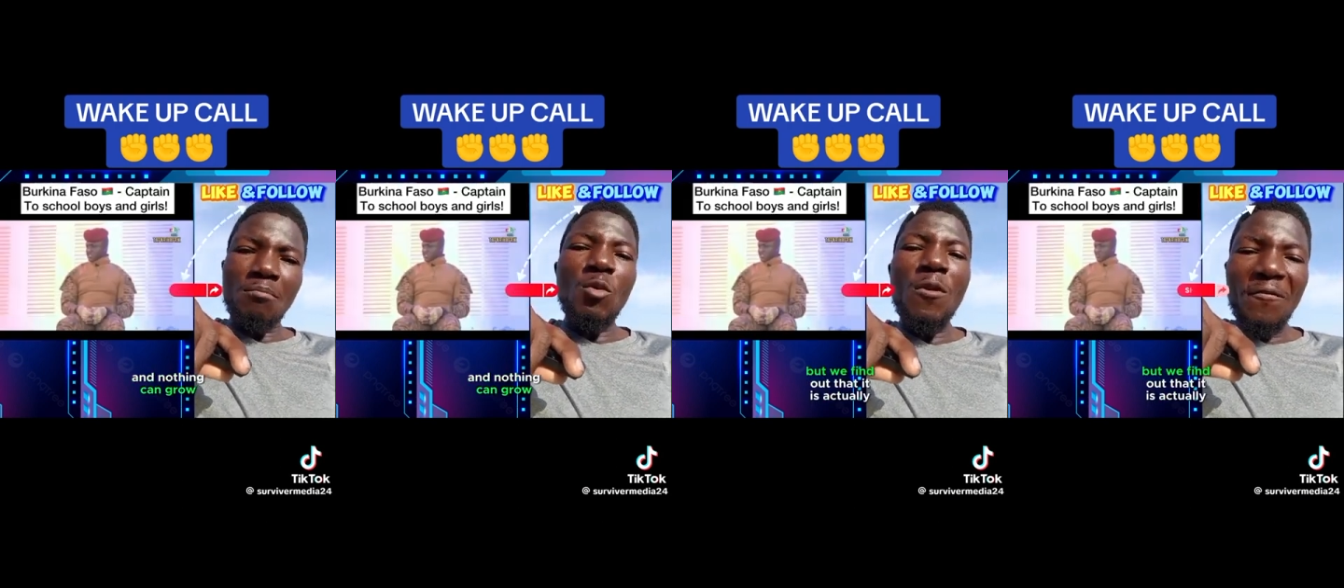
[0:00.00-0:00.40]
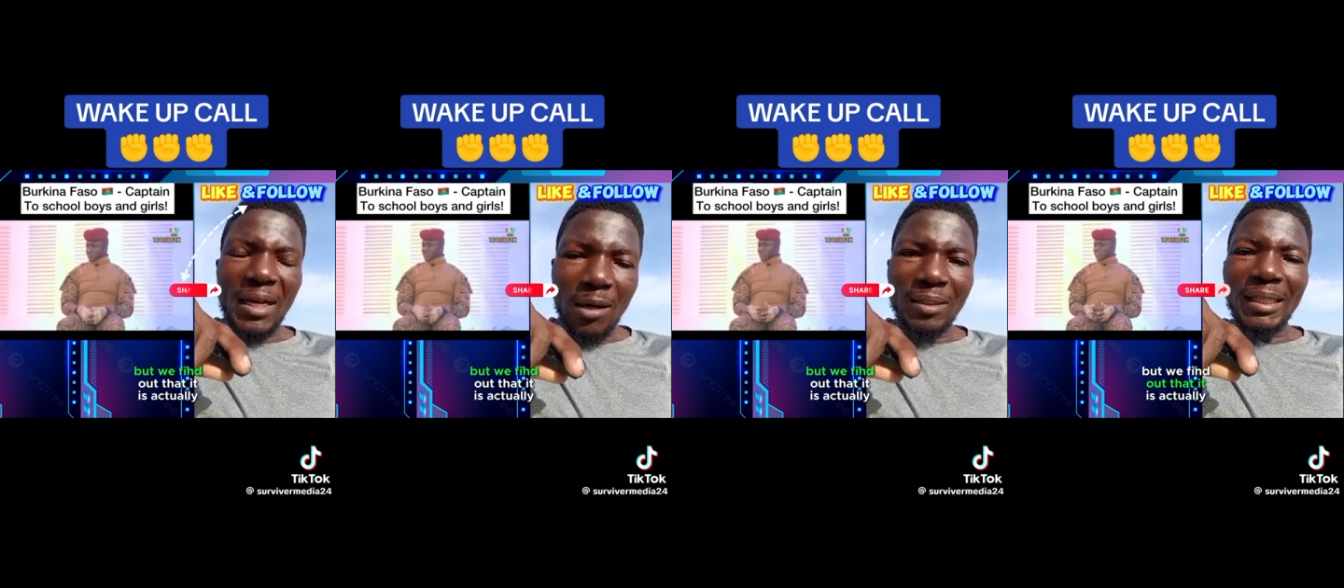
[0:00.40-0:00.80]
But we
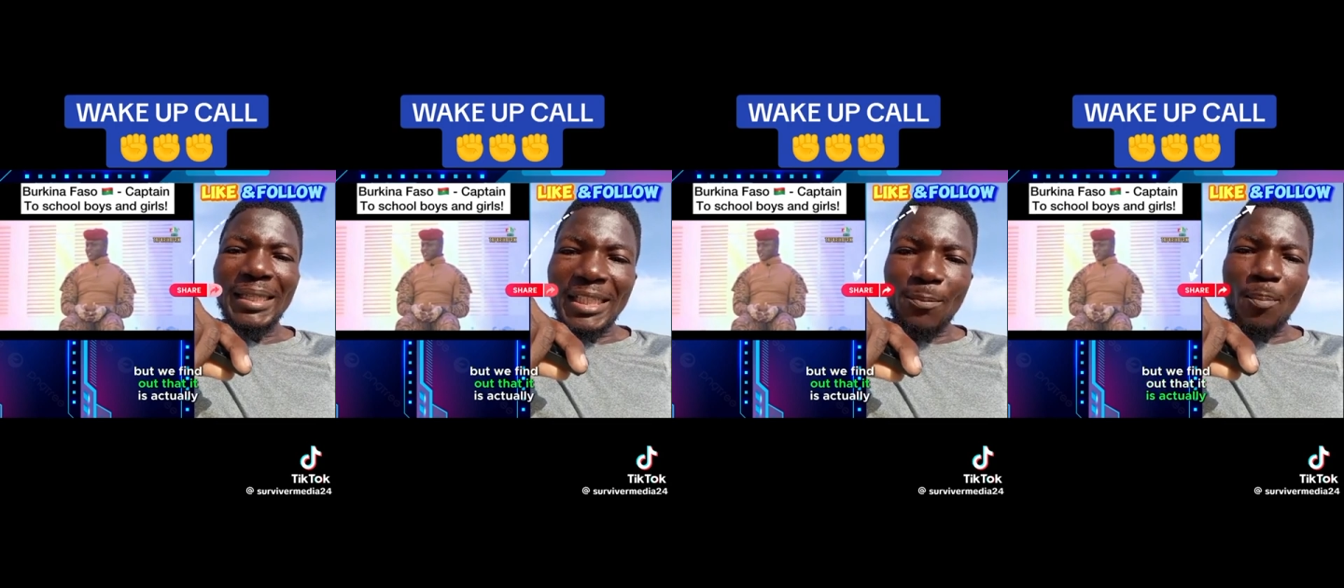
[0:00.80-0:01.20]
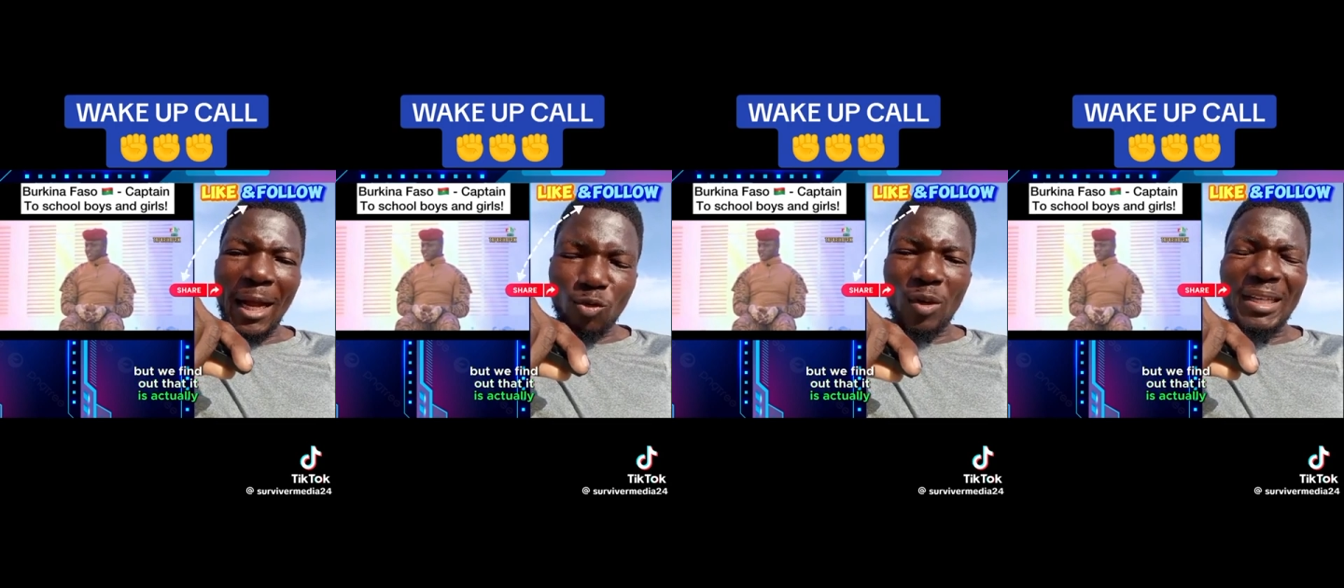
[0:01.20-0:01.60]
found out that it is
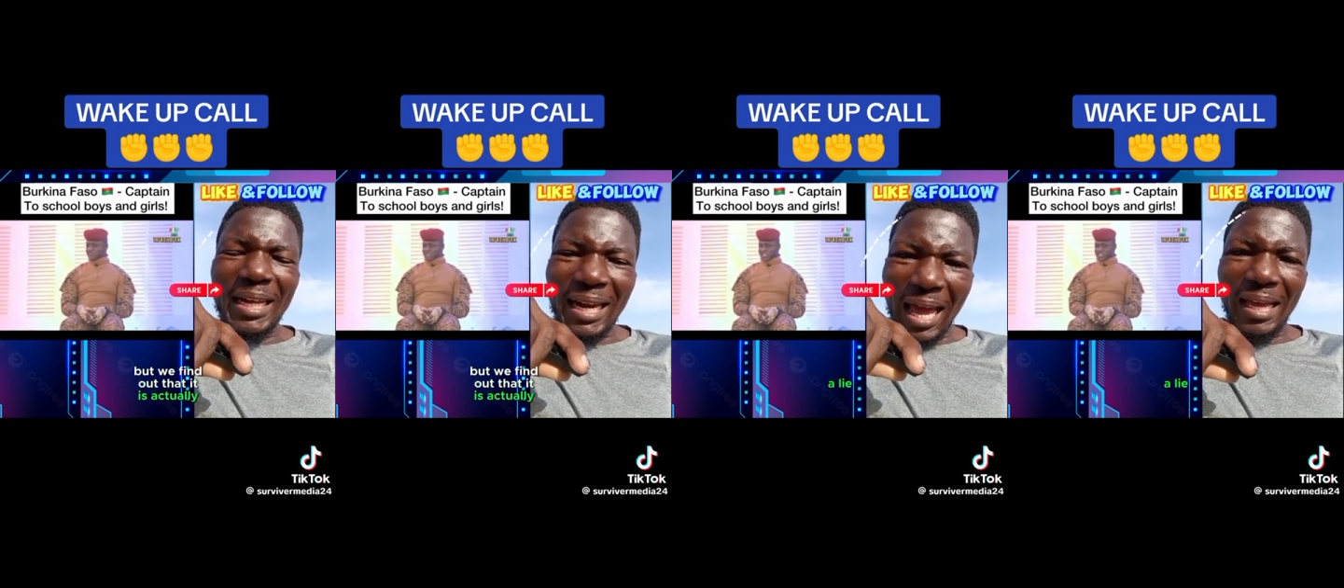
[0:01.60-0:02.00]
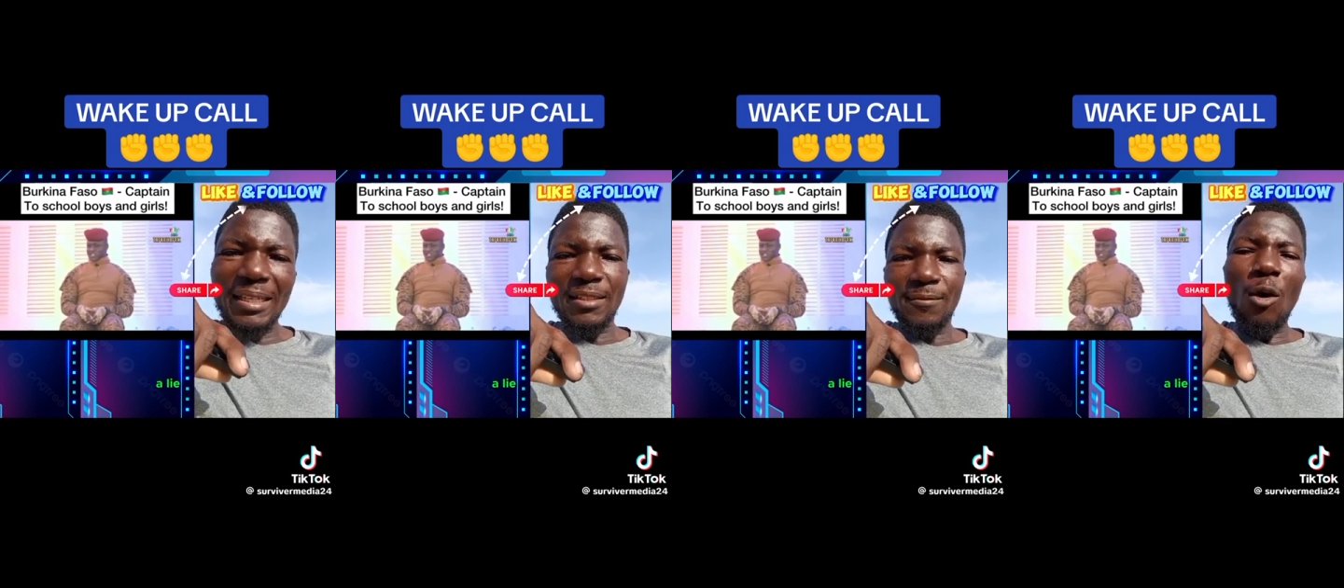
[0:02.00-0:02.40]
actually a lie.